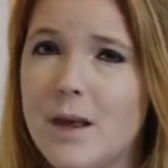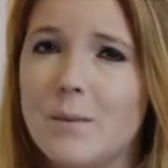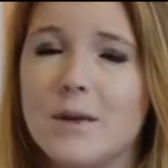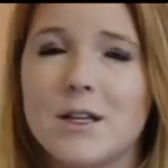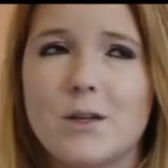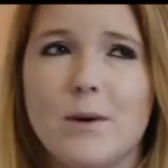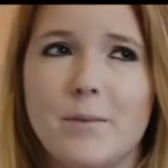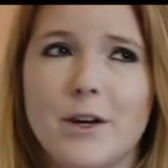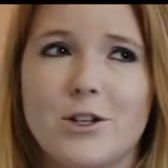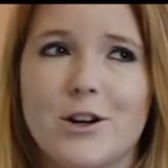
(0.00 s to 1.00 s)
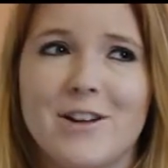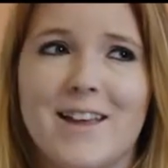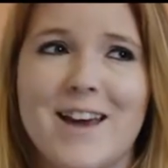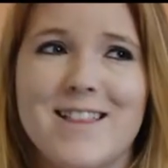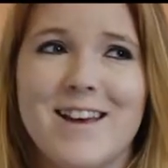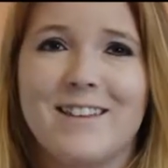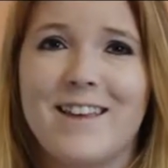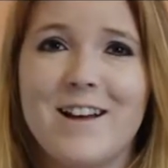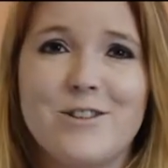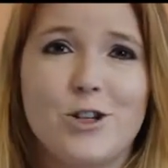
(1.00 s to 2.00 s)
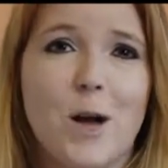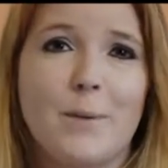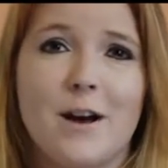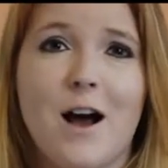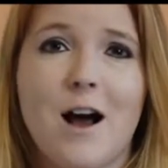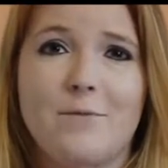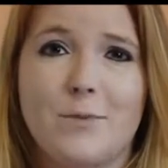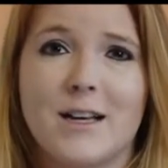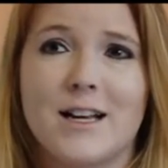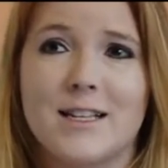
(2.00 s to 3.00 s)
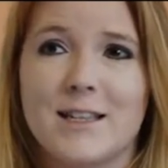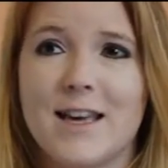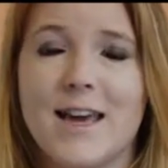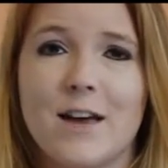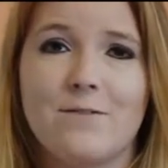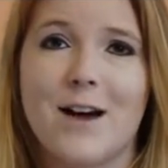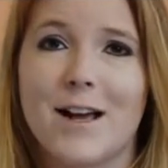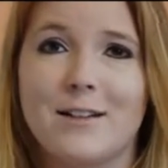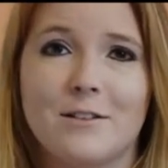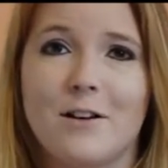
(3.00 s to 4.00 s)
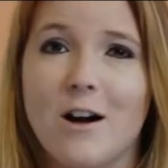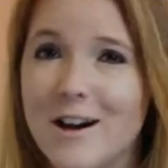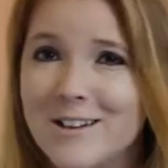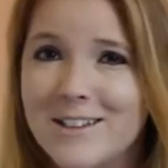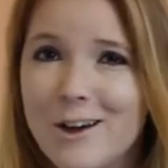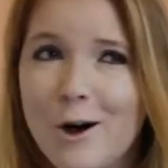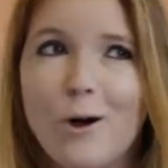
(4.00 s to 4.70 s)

because you want to make sure that they are dropping off because they can't find the cart,